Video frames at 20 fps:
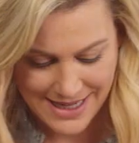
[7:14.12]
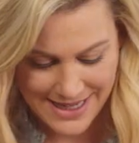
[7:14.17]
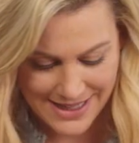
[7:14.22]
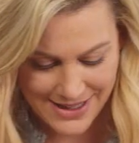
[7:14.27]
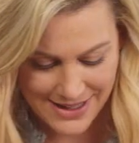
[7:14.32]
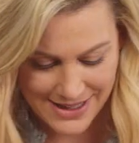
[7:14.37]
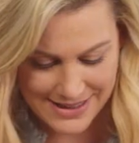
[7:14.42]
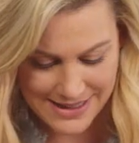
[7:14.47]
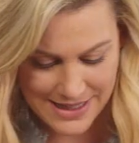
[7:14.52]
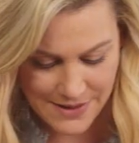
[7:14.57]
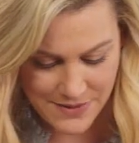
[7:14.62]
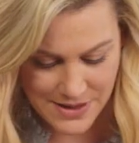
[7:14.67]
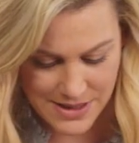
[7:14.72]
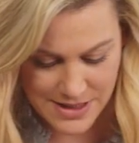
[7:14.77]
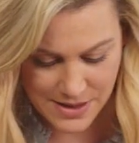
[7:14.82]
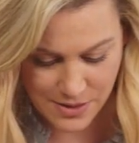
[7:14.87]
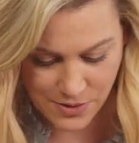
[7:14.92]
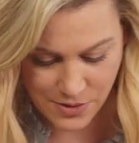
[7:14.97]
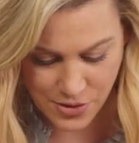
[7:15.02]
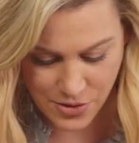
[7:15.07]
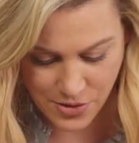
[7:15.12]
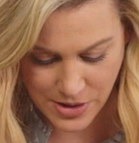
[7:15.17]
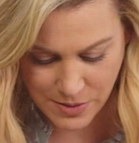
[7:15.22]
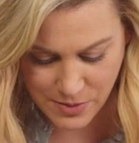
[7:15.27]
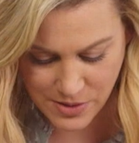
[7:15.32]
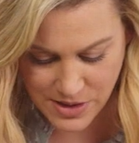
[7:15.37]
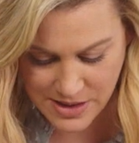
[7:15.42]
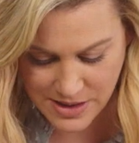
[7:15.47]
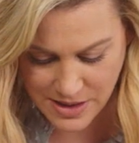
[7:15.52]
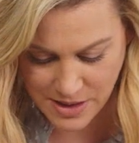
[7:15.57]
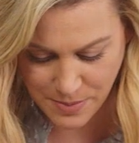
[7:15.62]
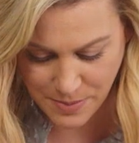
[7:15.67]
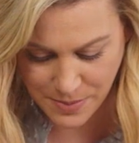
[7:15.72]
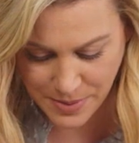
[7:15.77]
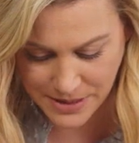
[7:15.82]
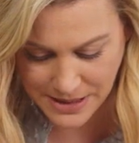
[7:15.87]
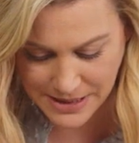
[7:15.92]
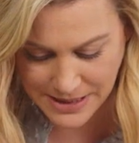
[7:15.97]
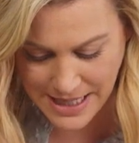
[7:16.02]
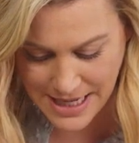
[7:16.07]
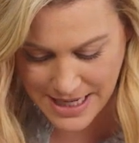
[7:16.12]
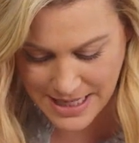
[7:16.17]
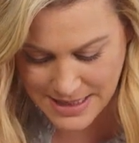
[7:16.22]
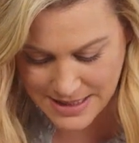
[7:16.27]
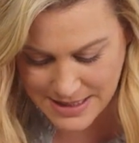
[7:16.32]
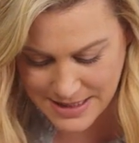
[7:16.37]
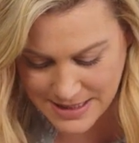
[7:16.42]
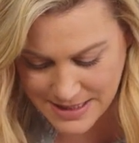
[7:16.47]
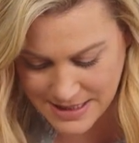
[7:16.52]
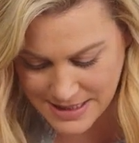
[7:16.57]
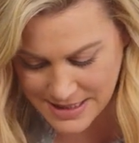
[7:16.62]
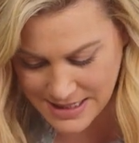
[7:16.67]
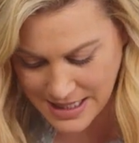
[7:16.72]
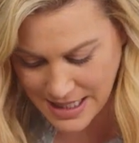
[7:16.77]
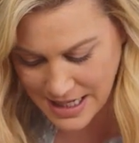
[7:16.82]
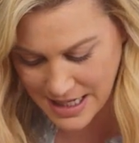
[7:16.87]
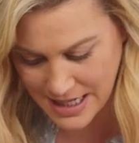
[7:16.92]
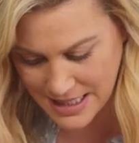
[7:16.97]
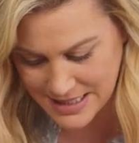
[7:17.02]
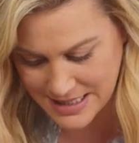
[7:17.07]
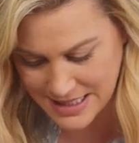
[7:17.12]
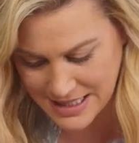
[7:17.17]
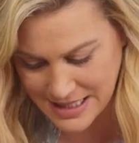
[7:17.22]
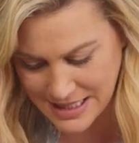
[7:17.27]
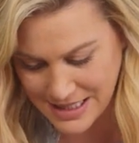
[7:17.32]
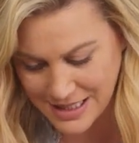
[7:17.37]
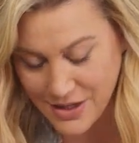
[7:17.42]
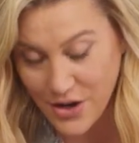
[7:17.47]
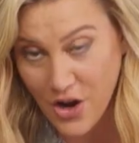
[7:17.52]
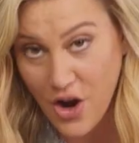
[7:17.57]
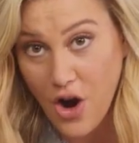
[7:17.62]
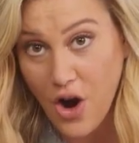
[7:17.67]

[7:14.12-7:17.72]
And I love this little trick. We're just going to place the tart tin